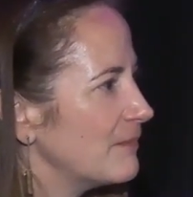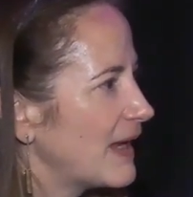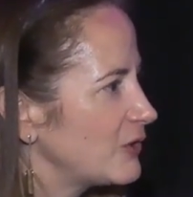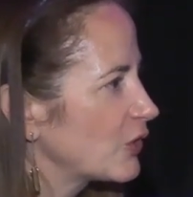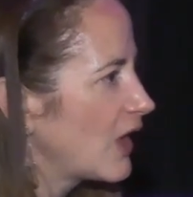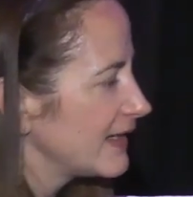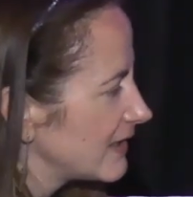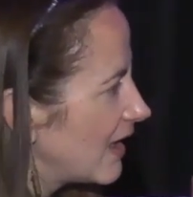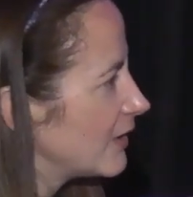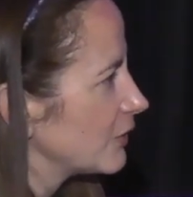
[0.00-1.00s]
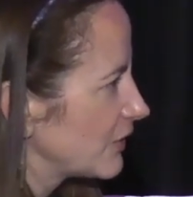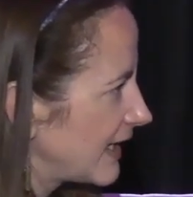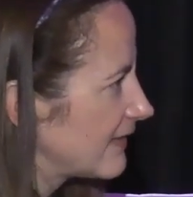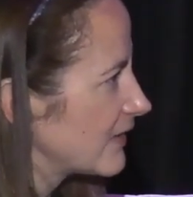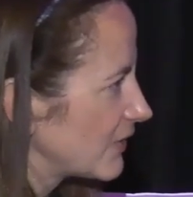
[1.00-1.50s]
trying to
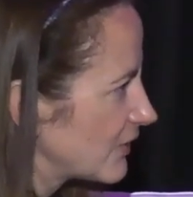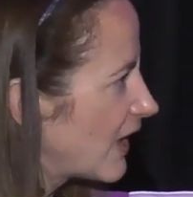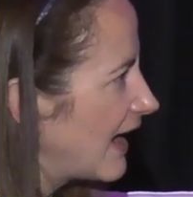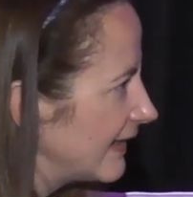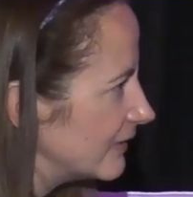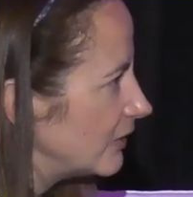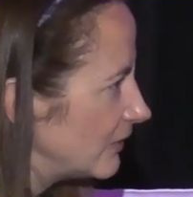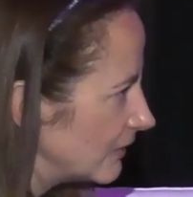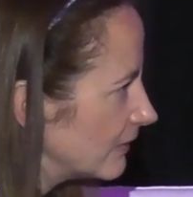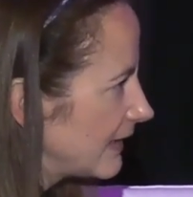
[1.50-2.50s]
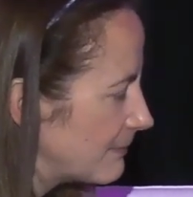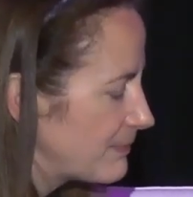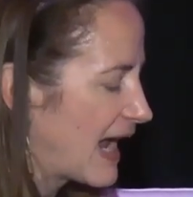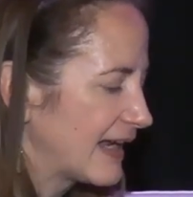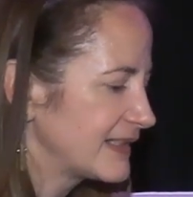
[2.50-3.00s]
understand the societal
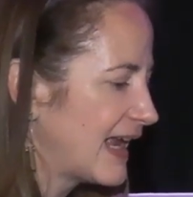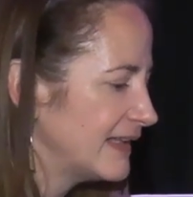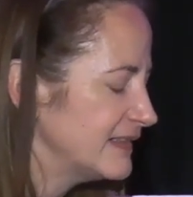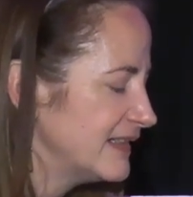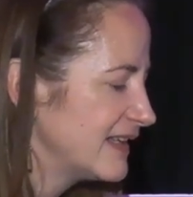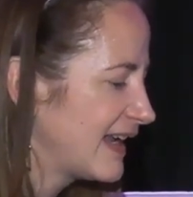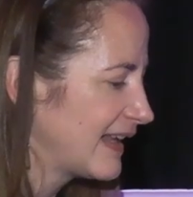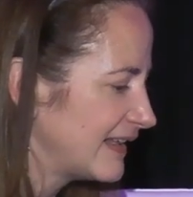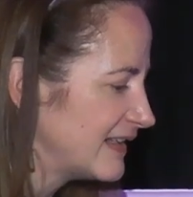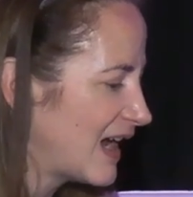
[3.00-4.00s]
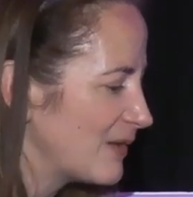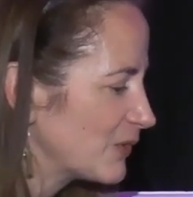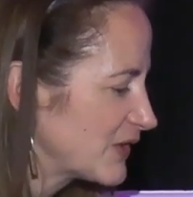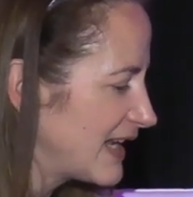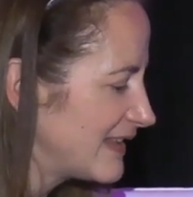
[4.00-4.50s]
impact. And I will
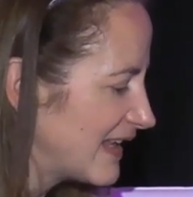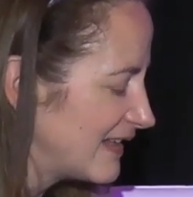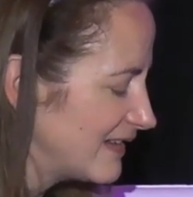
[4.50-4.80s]
say that